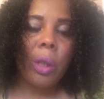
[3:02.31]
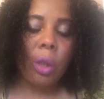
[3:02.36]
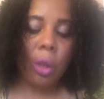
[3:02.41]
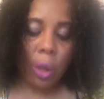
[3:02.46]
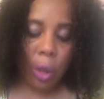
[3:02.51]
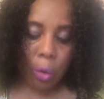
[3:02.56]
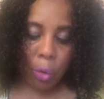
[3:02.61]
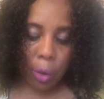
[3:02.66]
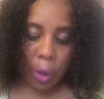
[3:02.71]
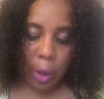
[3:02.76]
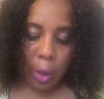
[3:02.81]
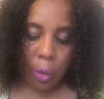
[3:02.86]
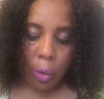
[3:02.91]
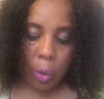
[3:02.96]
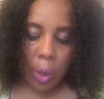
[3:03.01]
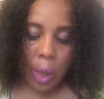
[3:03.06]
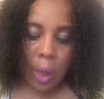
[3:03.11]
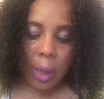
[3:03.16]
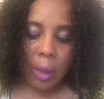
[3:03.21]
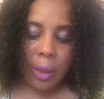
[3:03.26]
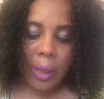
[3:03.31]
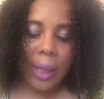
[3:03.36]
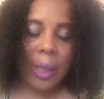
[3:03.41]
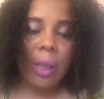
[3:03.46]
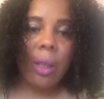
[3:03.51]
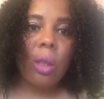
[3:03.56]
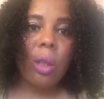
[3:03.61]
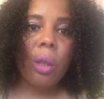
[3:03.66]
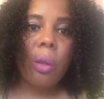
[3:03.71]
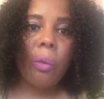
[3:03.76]
So no
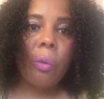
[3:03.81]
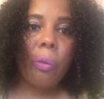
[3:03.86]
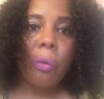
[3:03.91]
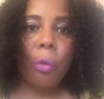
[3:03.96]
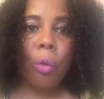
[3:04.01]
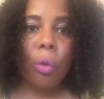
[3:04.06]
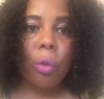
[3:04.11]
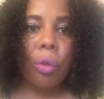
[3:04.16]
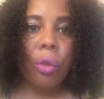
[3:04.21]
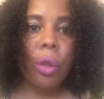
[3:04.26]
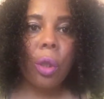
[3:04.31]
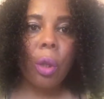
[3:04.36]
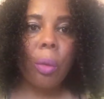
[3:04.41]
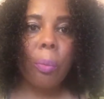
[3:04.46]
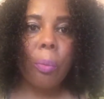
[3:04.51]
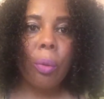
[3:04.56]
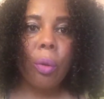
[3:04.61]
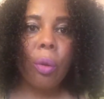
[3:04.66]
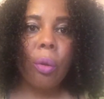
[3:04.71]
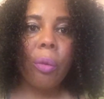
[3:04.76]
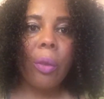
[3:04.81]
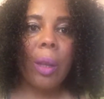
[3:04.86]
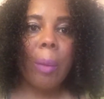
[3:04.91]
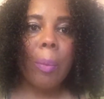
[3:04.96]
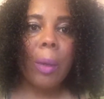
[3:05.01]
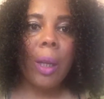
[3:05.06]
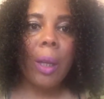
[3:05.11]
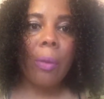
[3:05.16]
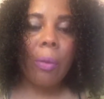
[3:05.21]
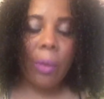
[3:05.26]
negative thoughts. Don't put
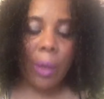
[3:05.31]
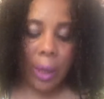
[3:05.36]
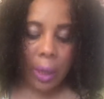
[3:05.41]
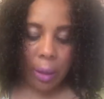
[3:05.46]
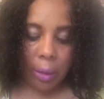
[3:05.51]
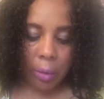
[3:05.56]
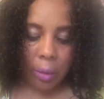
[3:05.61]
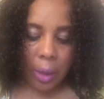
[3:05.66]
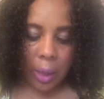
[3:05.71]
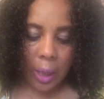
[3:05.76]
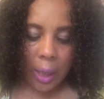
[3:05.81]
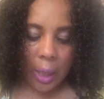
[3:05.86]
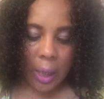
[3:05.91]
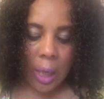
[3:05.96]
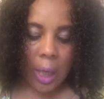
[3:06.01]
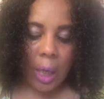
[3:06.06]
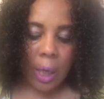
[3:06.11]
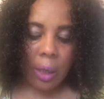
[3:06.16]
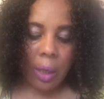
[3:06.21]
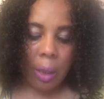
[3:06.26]
them in there, okay?